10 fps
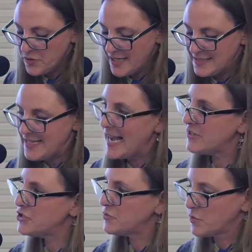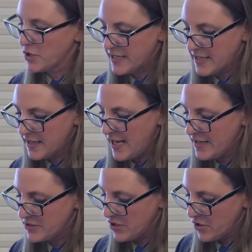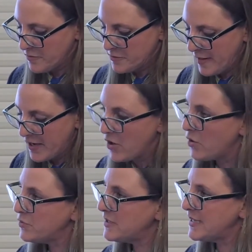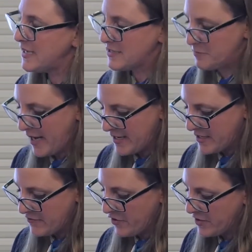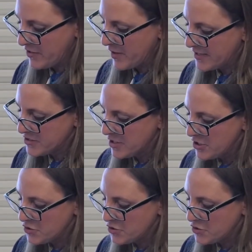had dashed working class hopes by only expanding voting rights